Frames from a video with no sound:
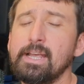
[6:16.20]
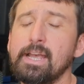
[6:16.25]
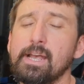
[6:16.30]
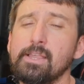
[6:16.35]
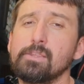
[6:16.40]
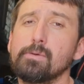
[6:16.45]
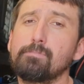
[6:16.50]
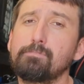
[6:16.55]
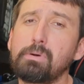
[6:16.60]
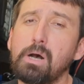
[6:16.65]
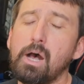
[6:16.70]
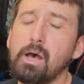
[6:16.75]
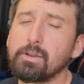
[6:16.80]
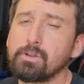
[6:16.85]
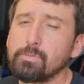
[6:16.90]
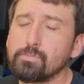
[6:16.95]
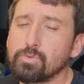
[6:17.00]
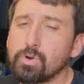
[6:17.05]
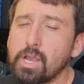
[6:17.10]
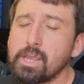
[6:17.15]
And the
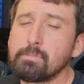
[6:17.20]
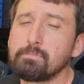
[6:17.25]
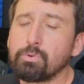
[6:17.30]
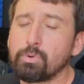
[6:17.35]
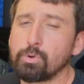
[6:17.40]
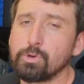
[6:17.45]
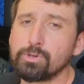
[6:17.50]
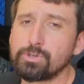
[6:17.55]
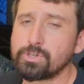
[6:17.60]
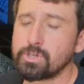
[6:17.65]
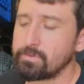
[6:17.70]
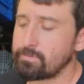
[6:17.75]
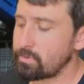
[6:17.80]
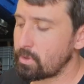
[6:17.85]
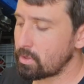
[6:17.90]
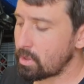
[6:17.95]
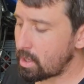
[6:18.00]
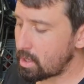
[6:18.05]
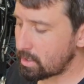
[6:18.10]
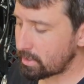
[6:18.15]
bottom right portion of
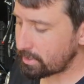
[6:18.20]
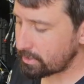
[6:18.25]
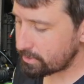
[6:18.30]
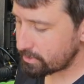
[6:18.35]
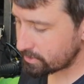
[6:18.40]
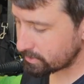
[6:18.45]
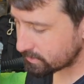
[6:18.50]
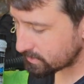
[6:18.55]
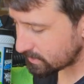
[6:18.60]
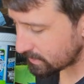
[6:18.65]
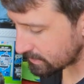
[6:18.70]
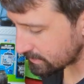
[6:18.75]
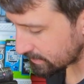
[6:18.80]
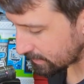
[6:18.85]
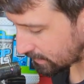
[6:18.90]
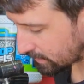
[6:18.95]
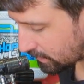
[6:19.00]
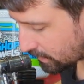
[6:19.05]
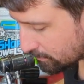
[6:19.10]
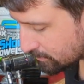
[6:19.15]
the long hose, as
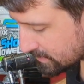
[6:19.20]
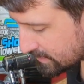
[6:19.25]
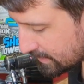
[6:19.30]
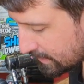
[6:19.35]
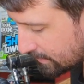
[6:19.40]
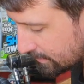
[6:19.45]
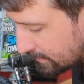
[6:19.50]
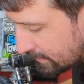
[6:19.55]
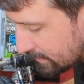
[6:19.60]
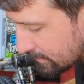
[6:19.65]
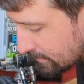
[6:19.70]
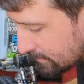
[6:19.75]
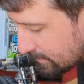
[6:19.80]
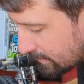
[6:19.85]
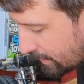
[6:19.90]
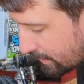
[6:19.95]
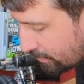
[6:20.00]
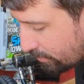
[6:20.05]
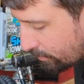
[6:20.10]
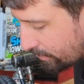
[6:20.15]
it comes down the
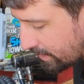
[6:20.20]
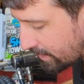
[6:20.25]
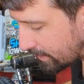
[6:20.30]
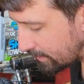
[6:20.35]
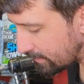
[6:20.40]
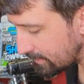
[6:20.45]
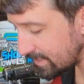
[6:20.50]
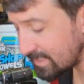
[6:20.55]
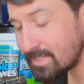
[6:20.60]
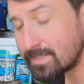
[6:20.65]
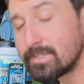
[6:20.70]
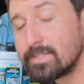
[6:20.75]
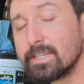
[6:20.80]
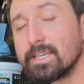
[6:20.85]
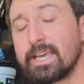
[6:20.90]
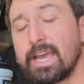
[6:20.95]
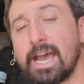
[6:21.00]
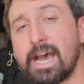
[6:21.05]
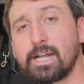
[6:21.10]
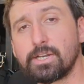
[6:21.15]
inside of the wing, needs to
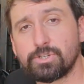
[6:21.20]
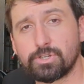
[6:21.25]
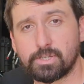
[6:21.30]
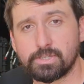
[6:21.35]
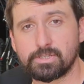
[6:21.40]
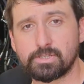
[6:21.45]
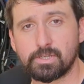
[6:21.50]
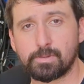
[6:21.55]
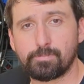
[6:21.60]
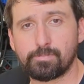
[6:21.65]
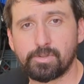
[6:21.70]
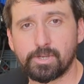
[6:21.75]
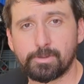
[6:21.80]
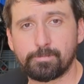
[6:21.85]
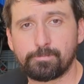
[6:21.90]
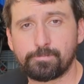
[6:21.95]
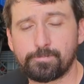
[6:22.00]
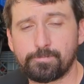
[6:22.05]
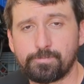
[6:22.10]
catch on something.